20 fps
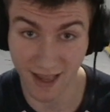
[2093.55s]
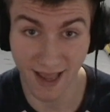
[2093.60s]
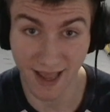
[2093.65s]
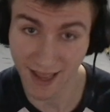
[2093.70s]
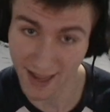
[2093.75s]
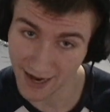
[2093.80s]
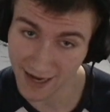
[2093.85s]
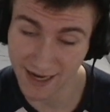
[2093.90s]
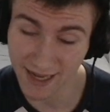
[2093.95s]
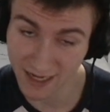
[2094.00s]
I
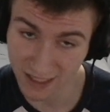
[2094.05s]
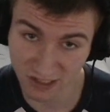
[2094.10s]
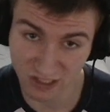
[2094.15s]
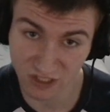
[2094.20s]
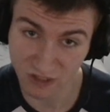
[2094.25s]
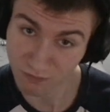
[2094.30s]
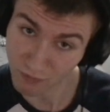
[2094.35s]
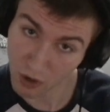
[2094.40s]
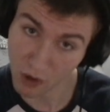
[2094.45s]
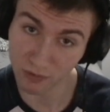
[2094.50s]
got a
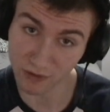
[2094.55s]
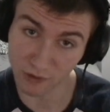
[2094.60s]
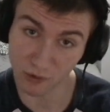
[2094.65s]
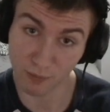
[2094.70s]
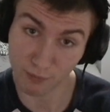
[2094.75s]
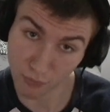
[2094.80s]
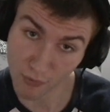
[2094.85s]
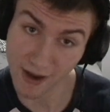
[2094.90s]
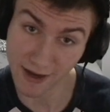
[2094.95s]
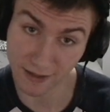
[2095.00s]
small little
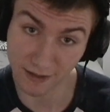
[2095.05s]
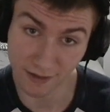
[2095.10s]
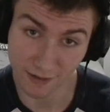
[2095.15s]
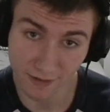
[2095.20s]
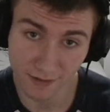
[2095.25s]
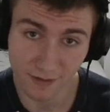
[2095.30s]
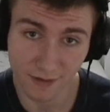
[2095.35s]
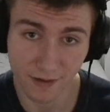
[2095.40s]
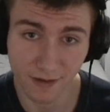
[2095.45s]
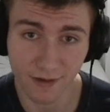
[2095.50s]
brain.
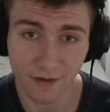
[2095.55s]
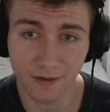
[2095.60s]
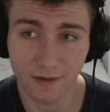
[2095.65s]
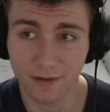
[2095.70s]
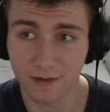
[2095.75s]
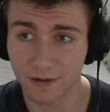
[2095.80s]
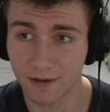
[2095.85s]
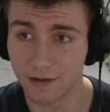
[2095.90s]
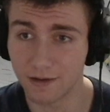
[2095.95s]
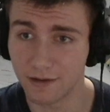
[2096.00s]

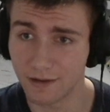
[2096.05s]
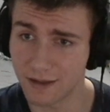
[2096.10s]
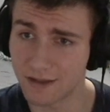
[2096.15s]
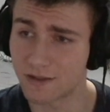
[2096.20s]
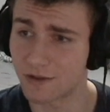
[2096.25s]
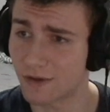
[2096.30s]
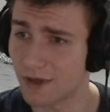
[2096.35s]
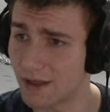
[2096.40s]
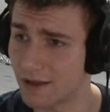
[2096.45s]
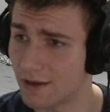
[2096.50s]
That's
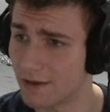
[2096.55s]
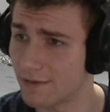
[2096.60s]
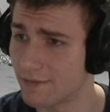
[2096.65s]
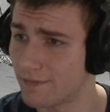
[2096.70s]
okay, though.